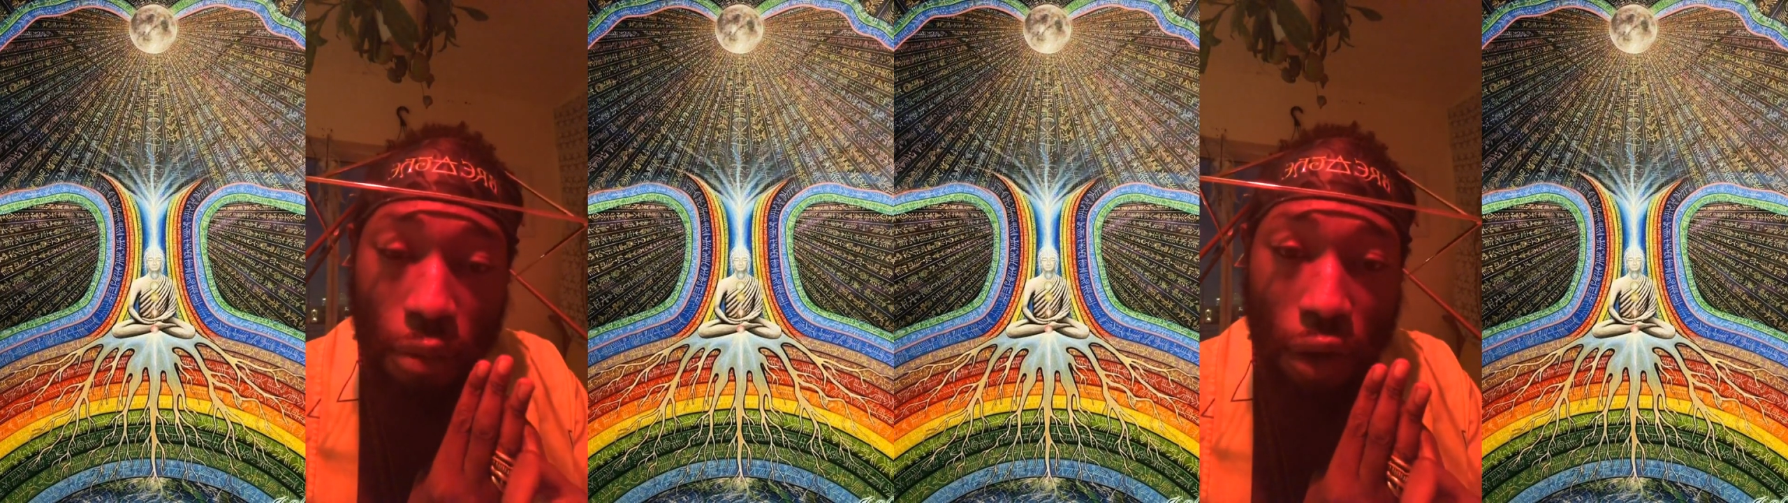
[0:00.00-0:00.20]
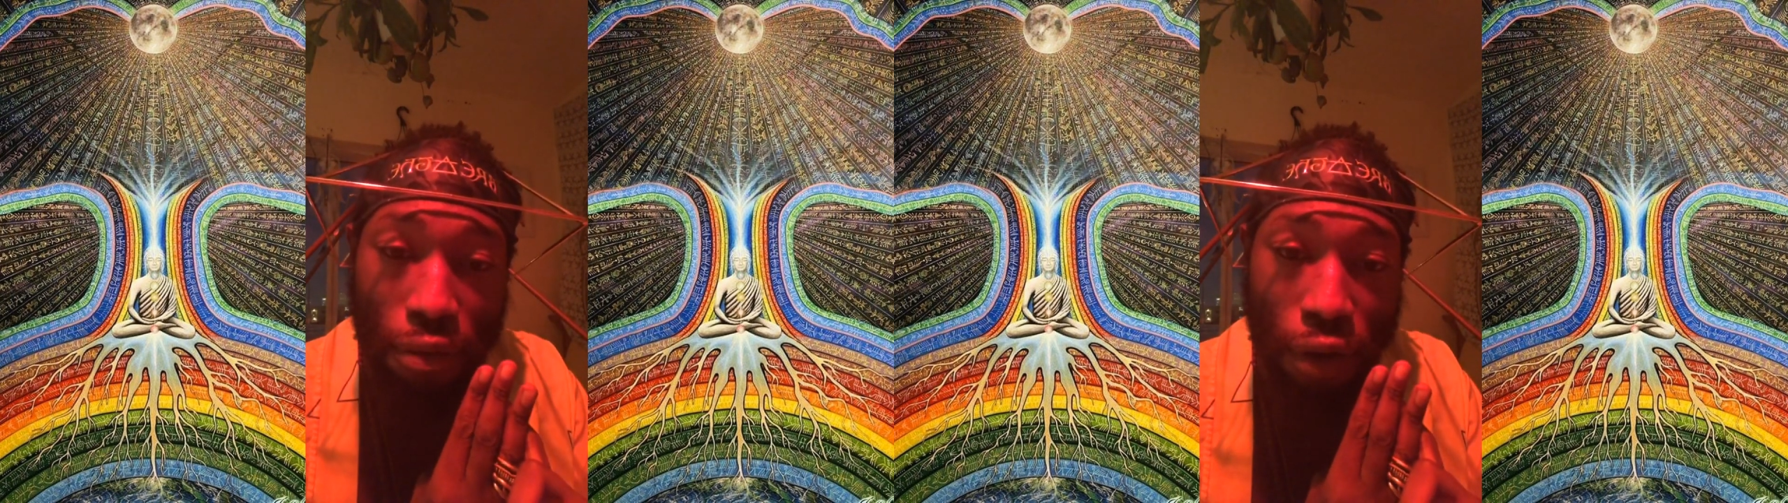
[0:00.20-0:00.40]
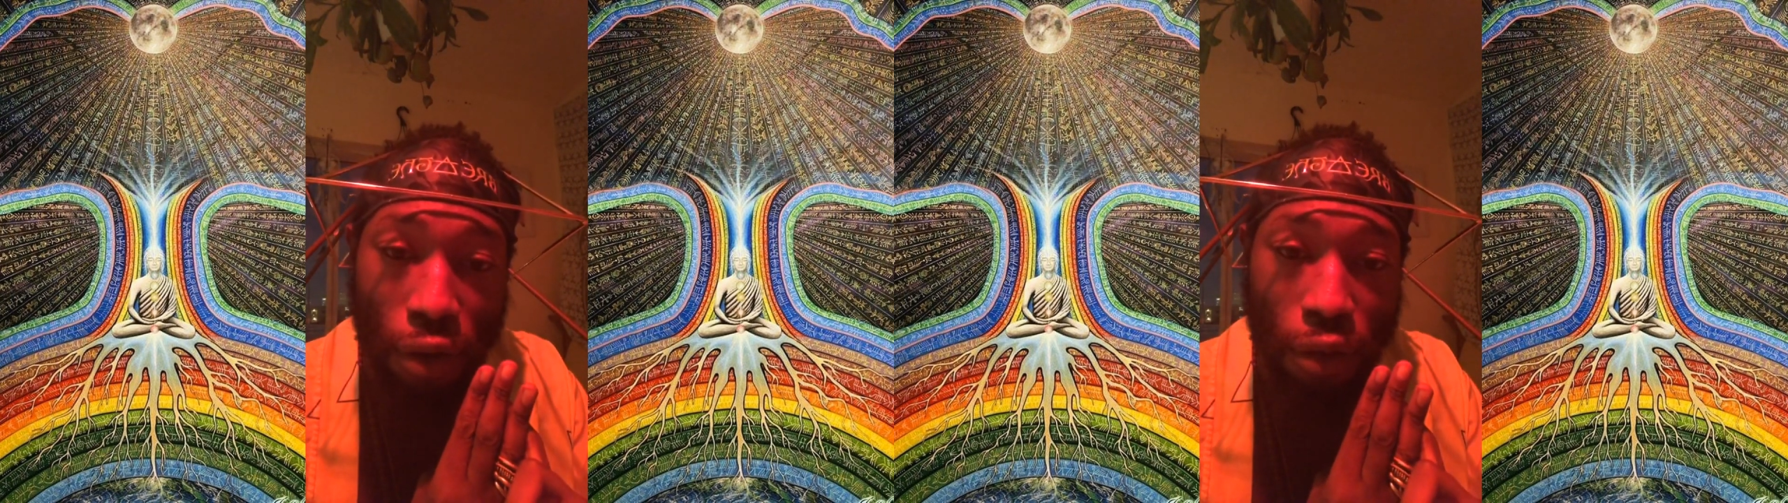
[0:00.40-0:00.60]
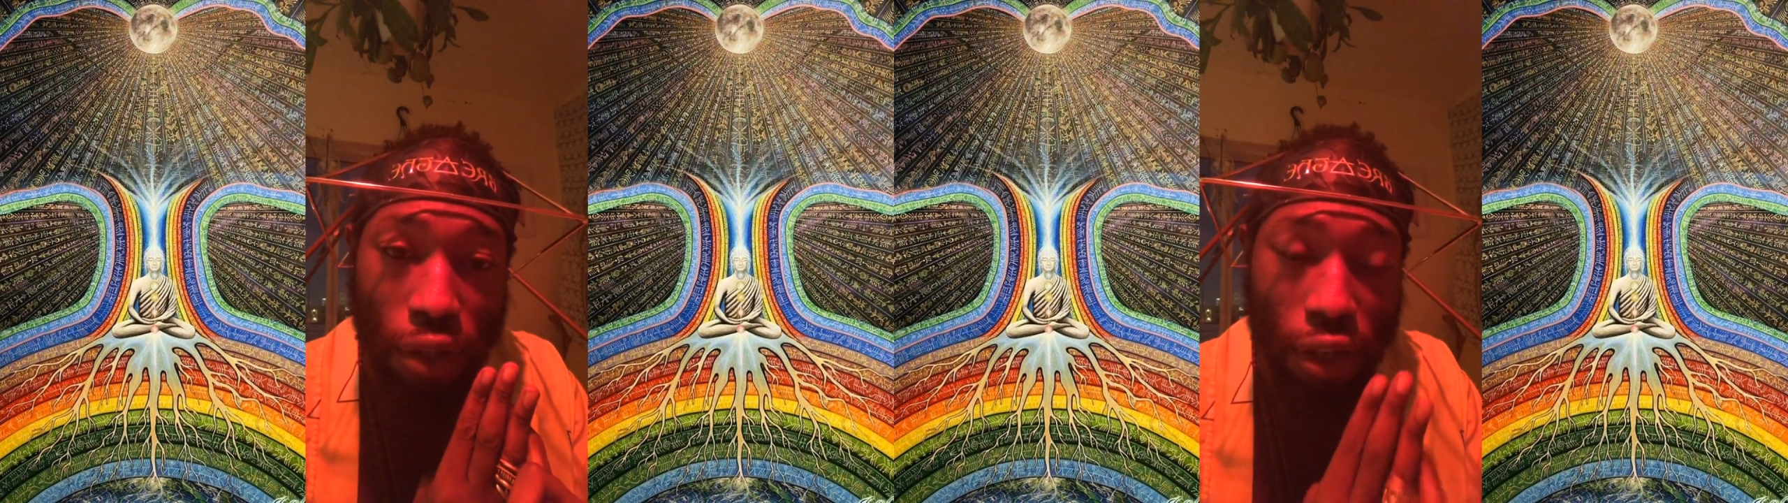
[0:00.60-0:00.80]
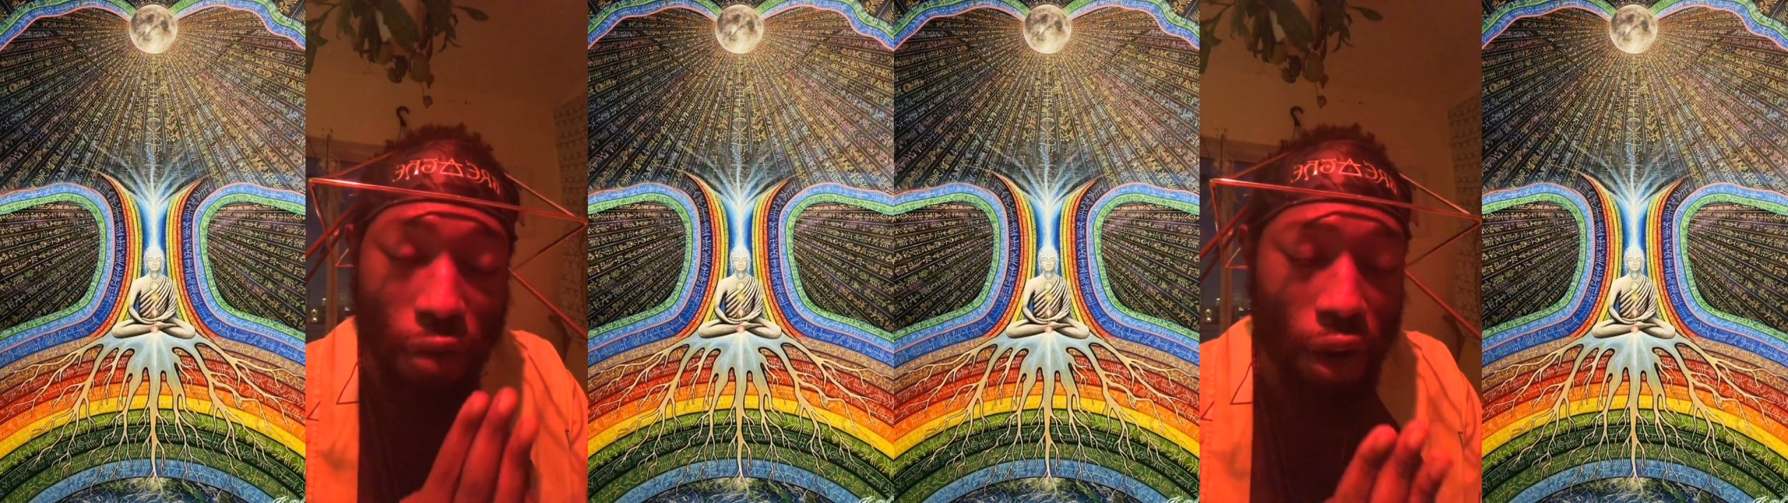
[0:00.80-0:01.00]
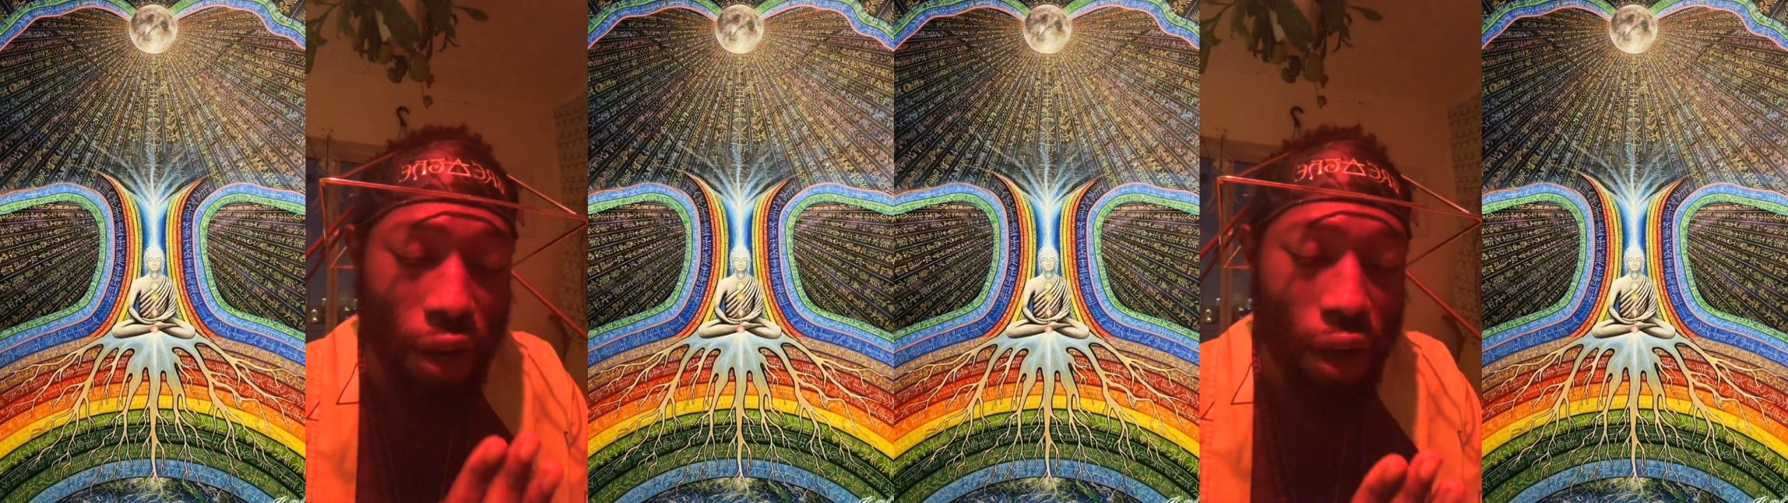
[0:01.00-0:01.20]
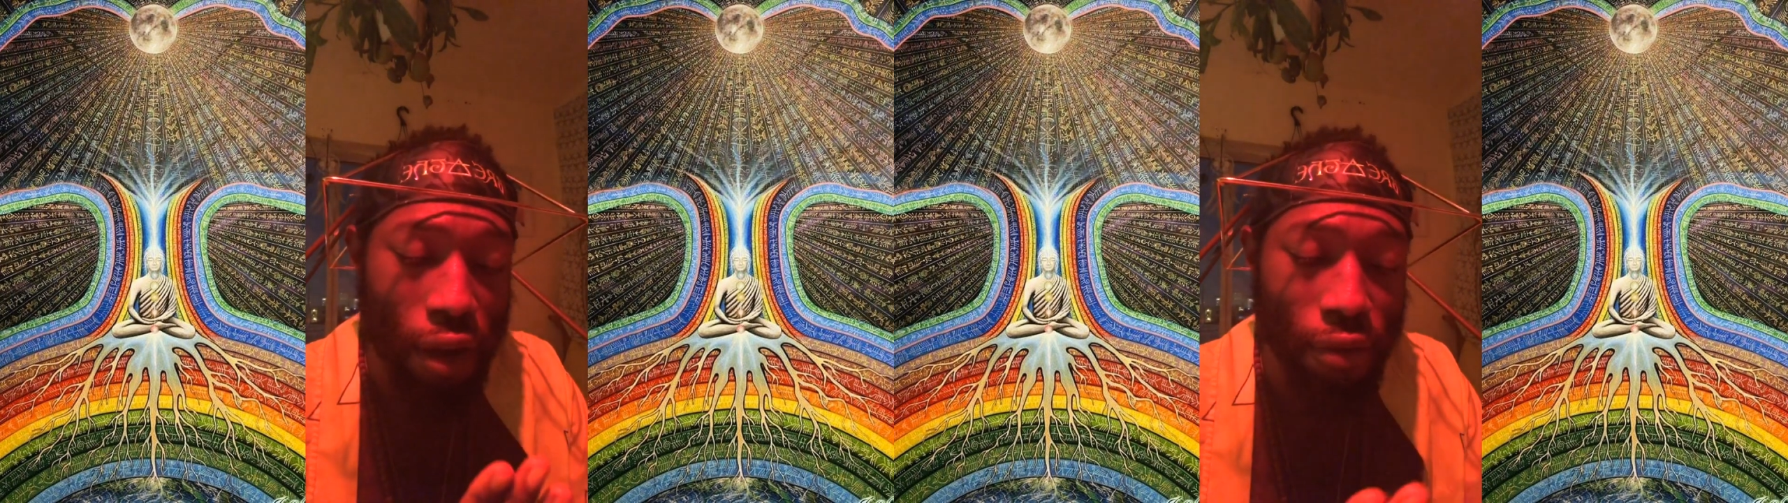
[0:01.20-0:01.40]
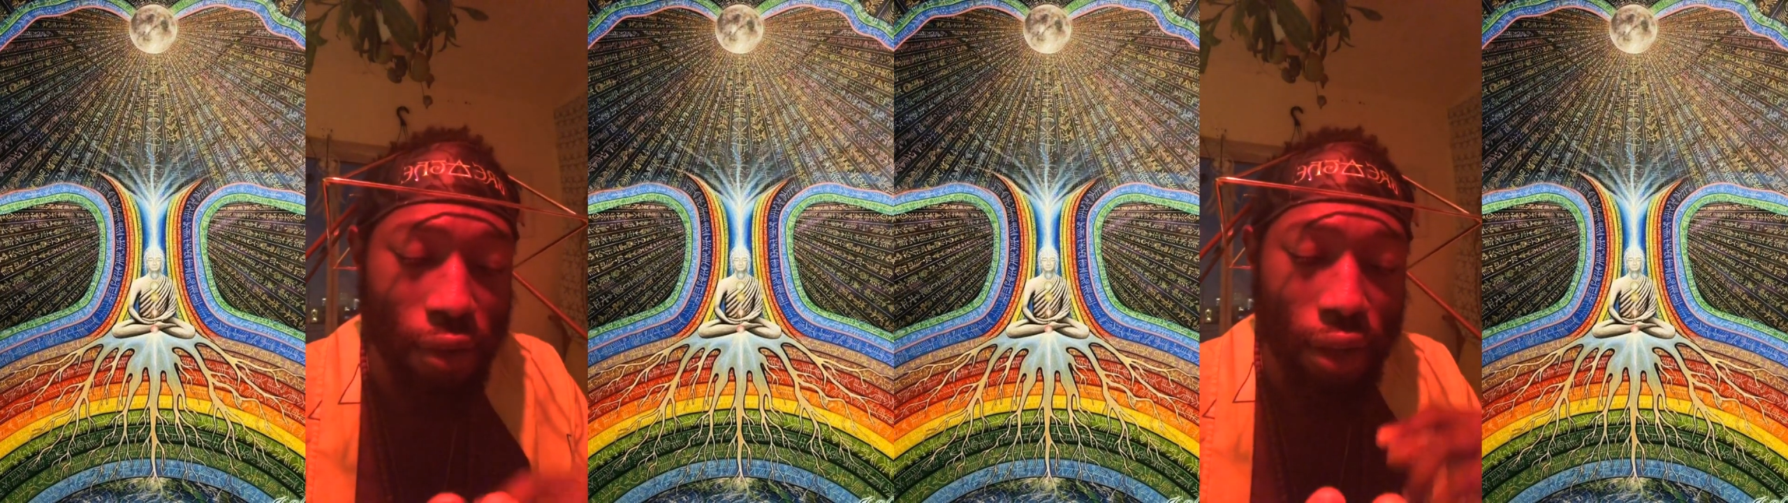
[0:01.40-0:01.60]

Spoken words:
my frequency right now?